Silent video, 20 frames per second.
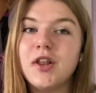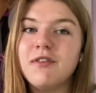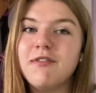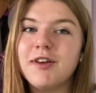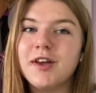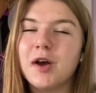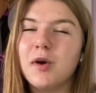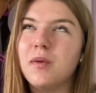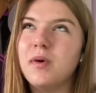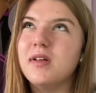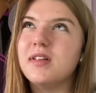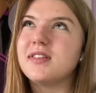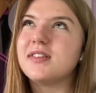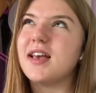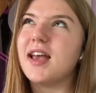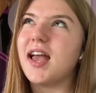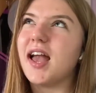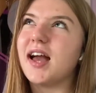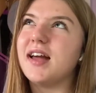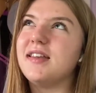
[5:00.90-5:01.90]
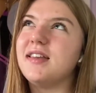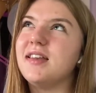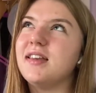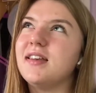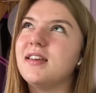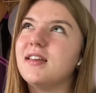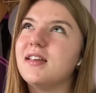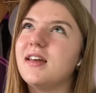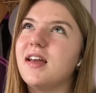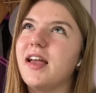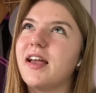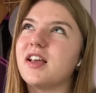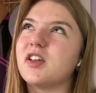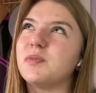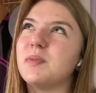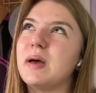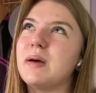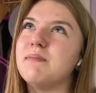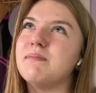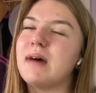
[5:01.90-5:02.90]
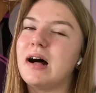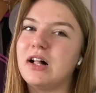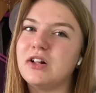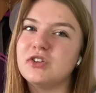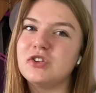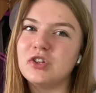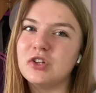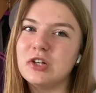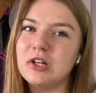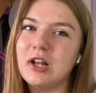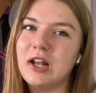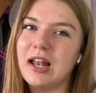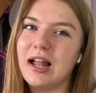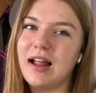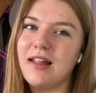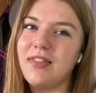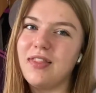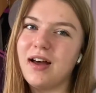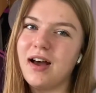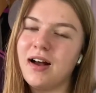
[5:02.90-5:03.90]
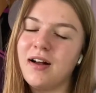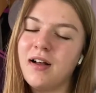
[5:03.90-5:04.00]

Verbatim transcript: thing I will say, I didn't expect Mal to look like that.